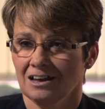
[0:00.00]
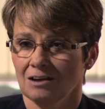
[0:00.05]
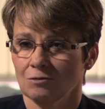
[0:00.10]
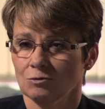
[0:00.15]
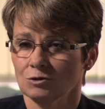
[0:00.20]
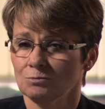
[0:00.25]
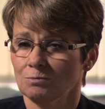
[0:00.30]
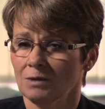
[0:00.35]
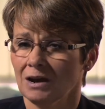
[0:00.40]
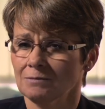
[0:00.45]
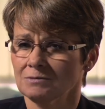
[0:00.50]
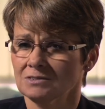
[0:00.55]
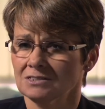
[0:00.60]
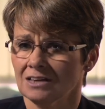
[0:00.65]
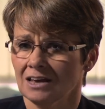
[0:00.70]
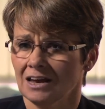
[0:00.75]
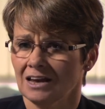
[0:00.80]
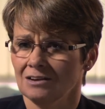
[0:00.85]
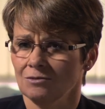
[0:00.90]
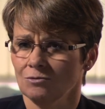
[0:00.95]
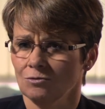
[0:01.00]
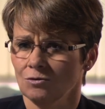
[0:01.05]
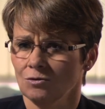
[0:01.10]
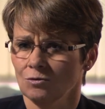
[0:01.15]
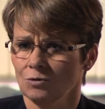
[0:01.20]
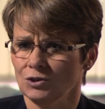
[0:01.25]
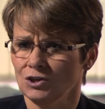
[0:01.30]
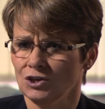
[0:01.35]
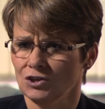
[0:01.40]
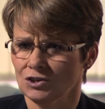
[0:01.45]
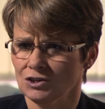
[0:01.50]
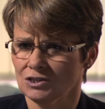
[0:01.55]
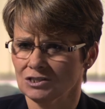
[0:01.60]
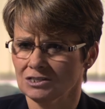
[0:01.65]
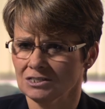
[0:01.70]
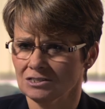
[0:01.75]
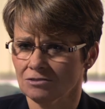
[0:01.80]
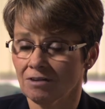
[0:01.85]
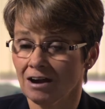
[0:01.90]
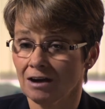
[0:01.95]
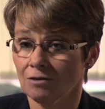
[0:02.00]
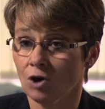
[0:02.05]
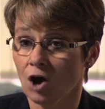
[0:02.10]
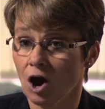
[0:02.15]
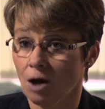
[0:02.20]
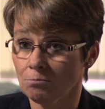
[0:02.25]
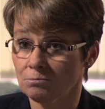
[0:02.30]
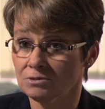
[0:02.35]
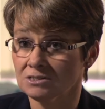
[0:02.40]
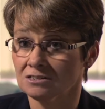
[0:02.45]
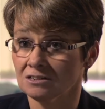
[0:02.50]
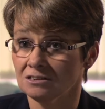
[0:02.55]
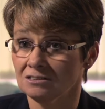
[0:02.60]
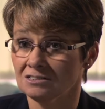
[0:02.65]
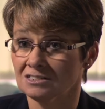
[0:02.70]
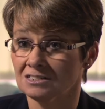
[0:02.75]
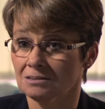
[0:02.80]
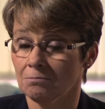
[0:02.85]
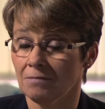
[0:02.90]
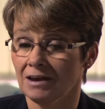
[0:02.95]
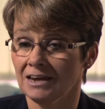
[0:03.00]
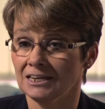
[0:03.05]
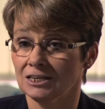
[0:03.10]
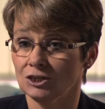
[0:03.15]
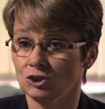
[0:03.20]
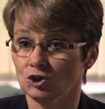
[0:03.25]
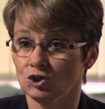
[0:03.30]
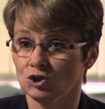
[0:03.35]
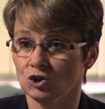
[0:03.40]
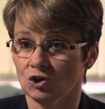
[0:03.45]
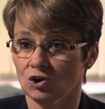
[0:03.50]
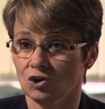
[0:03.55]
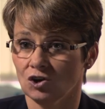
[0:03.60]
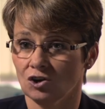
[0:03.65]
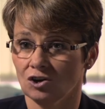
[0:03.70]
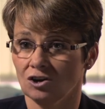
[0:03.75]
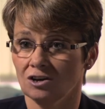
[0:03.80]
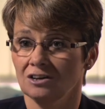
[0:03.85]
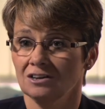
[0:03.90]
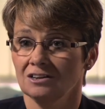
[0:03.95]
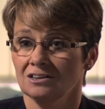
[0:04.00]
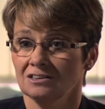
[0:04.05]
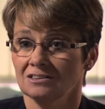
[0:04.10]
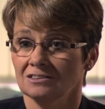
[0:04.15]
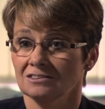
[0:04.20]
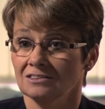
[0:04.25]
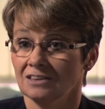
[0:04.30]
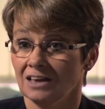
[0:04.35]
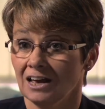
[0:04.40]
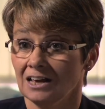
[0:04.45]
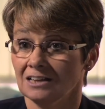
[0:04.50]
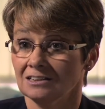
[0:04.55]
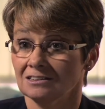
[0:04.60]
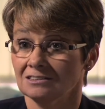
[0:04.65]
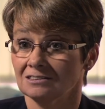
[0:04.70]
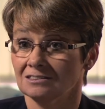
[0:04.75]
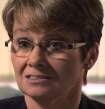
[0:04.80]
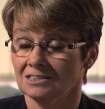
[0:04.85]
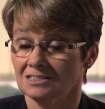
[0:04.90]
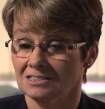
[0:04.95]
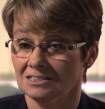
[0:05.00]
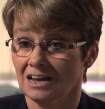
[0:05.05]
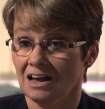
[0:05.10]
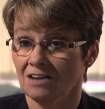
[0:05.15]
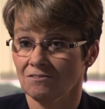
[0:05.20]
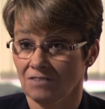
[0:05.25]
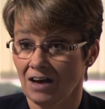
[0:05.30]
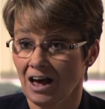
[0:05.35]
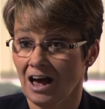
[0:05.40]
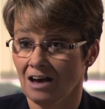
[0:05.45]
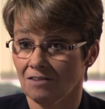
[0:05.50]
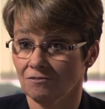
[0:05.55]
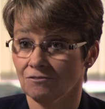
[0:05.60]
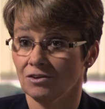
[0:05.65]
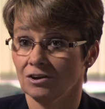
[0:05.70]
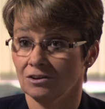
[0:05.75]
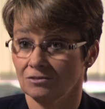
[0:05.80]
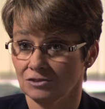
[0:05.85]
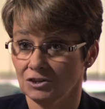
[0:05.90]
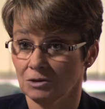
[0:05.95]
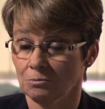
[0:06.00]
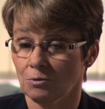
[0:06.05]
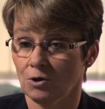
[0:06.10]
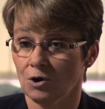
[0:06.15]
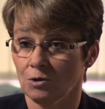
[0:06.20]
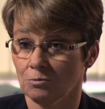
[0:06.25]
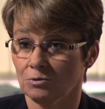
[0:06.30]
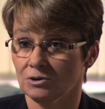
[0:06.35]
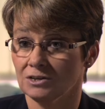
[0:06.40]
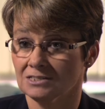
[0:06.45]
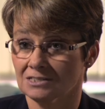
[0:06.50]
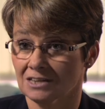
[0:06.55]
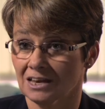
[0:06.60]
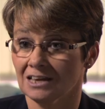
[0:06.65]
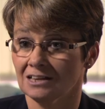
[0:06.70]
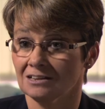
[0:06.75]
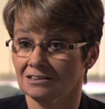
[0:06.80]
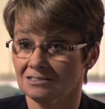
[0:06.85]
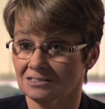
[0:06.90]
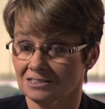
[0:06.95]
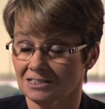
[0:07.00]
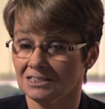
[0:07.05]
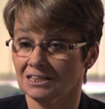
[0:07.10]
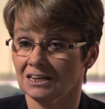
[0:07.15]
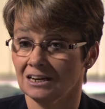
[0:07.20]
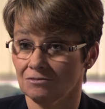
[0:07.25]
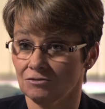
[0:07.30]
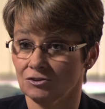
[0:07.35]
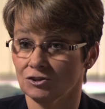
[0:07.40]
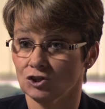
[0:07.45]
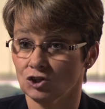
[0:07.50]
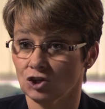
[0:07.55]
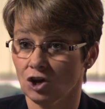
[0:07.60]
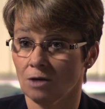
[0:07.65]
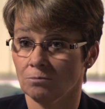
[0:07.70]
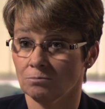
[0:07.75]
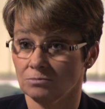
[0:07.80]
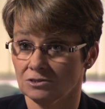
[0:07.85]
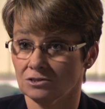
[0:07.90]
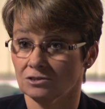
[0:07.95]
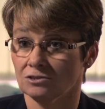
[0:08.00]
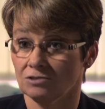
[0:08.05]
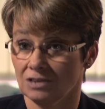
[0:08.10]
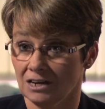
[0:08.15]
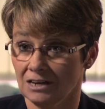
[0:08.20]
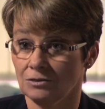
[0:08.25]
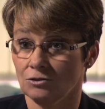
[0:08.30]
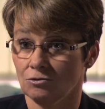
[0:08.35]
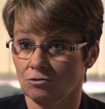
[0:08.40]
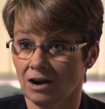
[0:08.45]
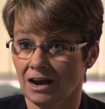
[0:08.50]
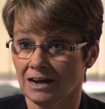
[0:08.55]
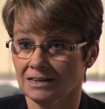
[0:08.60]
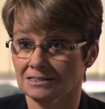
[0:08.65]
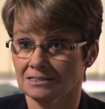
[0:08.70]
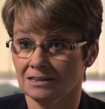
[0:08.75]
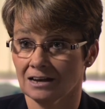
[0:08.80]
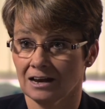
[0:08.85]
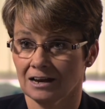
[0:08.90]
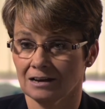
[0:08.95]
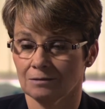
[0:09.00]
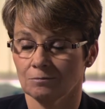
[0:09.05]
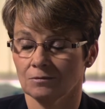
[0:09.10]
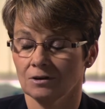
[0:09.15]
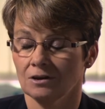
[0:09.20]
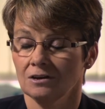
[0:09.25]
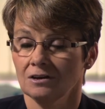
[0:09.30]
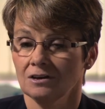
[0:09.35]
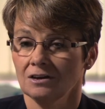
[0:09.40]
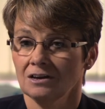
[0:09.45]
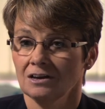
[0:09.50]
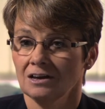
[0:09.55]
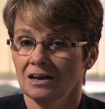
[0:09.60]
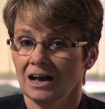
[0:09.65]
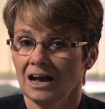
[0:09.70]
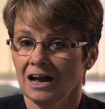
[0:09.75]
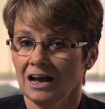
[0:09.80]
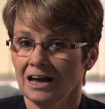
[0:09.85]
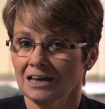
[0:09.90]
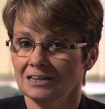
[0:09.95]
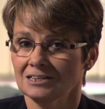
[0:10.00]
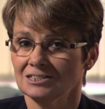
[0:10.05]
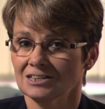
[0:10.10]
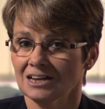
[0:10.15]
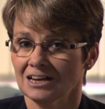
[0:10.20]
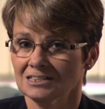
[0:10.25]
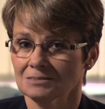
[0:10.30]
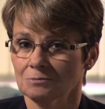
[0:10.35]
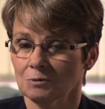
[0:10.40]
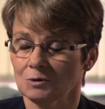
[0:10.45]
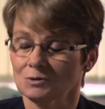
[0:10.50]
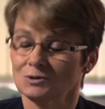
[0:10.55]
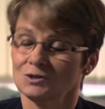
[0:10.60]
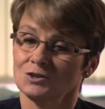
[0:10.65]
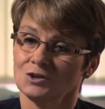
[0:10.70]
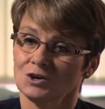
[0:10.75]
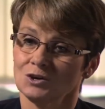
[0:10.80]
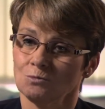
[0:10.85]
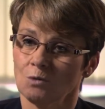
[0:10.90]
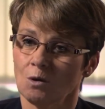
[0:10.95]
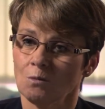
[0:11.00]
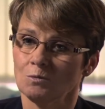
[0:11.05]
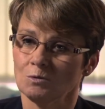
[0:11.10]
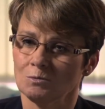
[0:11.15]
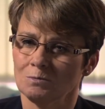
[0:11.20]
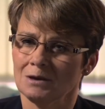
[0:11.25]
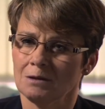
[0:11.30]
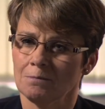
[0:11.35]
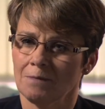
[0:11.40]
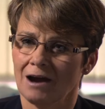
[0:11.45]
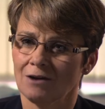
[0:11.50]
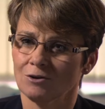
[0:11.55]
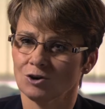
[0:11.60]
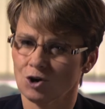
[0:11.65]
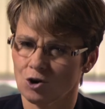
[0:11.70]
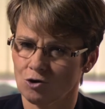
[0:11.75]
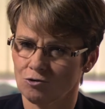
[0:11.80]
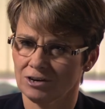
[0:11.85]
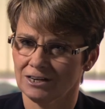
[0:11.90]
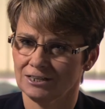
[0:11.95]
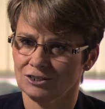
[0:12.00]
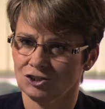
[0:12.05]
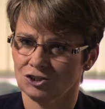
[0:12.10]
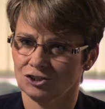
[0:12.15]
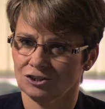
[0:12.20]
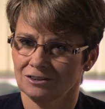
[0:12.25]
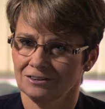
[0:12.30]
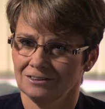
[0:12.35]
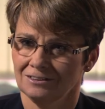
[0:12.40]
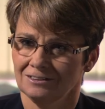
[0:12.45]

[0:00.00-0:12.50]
I would perhaps say one of the others is around competence and making sure that the staff have the appropriate skills to deliver the job in the right time. And I suppose the third one would be about courage